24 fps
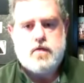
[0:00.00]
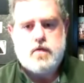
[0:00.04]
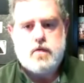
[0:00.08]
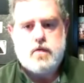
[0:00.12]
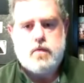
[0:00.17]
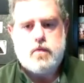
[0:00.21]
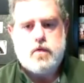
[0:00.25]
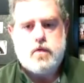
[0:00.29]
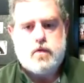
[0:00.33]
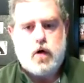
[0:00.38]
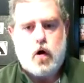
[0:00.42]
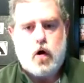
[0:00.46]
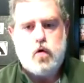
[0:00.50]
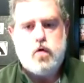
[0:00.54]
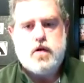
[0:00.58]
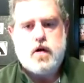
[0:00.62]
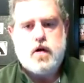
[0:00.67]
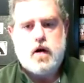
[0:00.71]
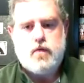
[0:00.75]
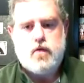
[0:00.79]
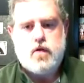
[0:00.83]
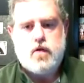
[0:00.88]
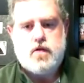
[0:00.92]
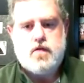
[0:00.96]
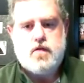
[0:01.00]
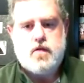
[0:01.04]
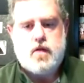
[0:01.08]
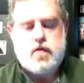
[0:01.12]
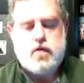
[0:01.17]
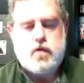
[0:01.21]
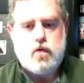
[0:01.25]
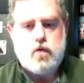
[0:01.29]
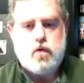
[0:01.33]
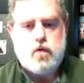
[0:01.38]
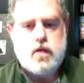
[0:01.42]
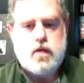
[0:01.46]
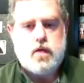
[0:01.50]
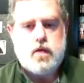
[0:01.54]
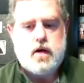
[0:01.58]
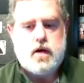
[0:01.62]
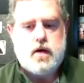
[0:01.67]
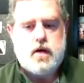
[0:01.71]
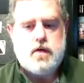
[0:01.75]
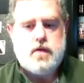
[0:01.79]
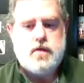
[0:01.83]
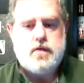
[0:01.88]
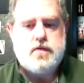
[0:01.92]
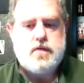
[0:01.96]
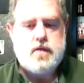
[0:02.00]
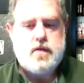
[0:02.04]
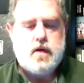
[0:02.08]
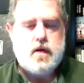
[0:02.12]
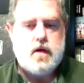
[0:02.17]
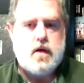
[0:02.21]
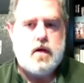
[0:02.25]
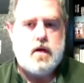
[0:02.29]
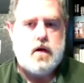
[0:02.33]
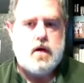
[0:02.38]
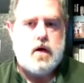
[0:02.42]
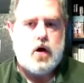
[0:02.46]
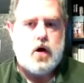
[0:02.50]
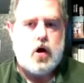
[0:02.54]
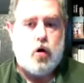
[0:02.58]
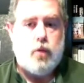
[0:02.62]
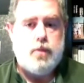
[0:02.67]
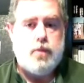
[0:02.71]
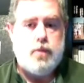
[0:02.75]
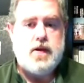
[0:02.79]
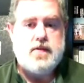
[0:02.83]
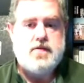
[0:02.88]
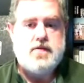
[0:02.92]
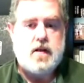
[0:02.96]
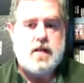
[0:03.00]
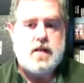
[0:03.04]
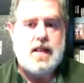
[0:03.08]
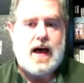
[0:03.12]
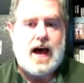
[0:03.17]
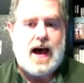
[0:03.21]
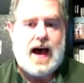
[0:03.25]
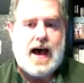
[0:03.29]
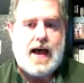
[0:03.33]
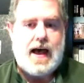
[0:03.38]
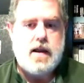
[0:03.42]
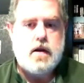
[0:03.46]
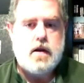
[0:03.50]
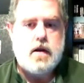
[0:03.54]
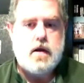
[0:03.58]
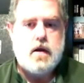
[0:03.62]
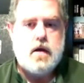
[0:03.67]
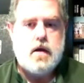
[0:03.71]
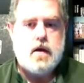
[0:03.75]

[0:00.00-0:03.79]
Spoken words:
So code coverage is a tool that has helped us a lot.